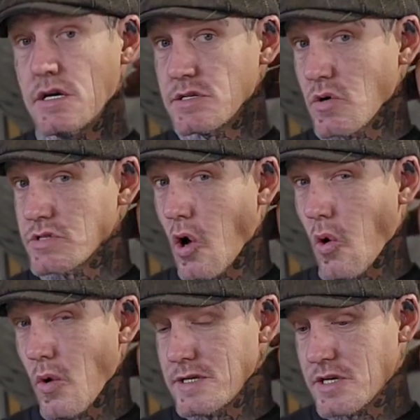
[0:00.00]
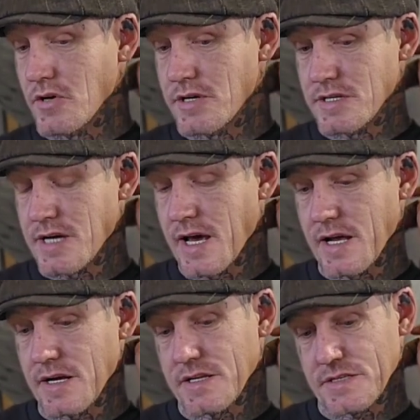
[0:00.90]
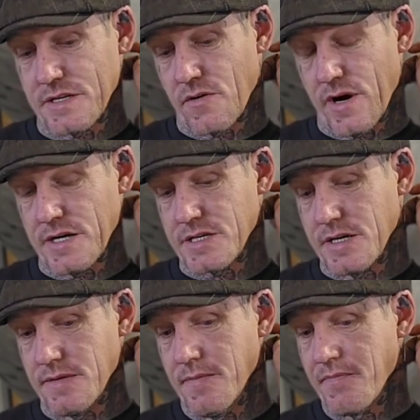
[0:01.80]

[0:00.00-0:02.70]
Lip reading: So it's always good to take into consideration